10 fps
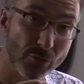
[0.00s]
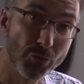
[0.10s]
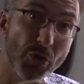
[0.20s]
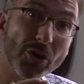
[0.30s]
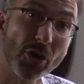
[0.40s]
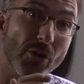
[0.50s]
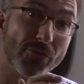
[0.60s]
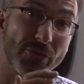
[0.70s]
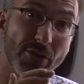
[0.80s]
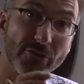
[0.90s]
to burn
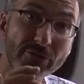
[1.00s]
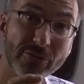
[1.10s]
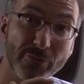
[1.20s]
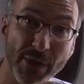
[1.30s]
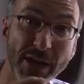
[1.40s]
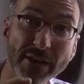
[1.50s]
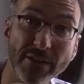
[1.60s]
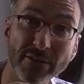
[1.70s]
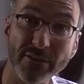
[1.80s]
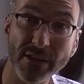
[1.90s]
off those
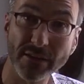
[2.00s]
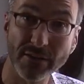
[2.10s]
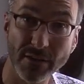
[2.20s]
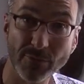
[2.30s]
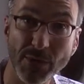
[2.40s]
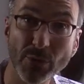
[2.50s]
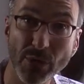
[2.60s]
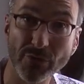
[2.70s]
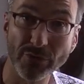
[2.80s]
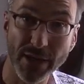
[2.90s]
spines that these bean
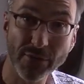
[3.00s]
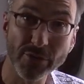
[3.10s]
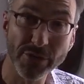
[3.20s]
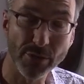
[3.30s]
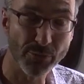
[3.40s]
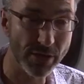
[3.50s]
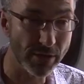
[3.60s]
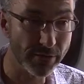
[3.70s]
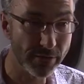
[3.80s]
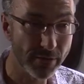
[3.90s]
weevils have on their
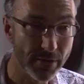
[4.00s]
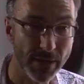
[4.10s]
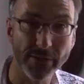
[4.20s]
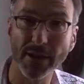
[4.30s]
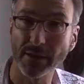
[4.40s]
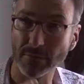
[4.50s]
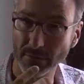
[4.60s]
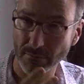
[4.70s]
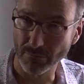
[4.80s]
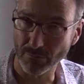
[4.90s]
penis and then
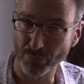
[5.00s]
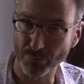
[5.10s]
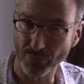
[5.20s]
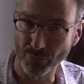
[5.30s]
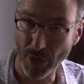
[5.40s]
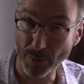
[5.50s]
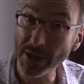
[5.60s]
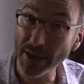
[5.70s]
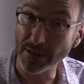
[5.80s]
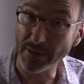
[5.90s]

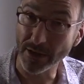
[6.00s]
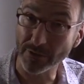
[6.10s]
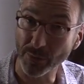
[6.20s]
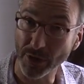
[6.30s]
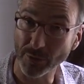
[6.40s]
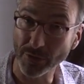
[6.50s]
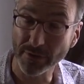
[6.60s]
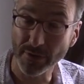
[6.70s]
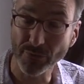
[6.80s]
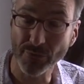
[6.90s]
replicated the
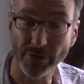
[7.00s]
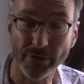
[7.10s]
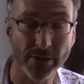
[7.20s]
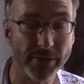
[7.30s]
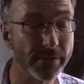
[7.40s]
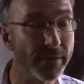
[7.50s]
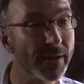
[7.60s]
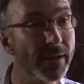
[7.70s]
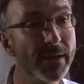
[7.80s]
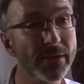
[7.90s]
experiment and he found out that
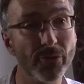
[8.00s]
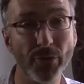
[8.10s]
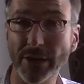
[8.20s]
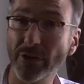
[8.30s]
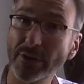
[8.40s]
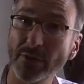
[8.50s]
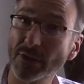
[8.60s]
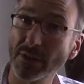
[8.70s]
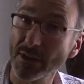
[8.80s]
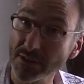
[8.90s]
the
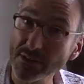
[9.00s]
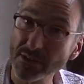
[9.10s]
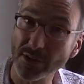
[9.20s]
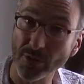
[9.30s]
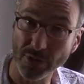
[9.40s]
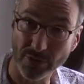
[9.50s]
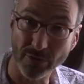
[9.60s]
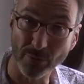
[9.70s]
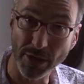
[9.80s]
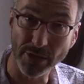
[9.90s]
radioactivity doesn't go into
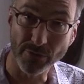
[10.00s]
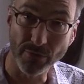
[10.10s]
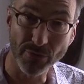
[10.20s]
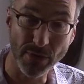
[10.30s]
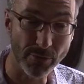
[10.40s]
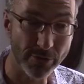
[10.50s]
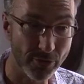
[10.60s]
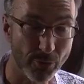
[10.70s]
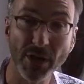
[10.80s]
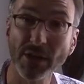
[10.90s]
the blood of the female.
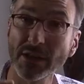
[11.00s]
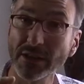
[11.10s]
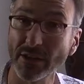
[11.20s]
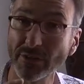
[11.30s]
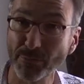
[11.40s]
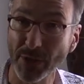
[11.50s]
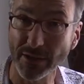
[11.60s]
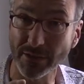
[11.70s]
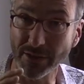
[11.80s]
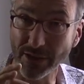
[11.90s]
So apparently these
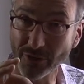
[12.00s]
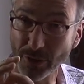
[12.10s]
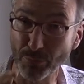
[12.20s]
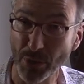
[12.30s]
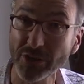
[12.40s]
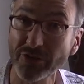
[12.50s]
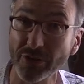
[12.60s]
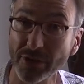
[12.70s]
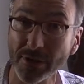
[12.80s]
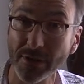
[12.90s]
spines actually
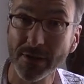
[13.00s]
puncture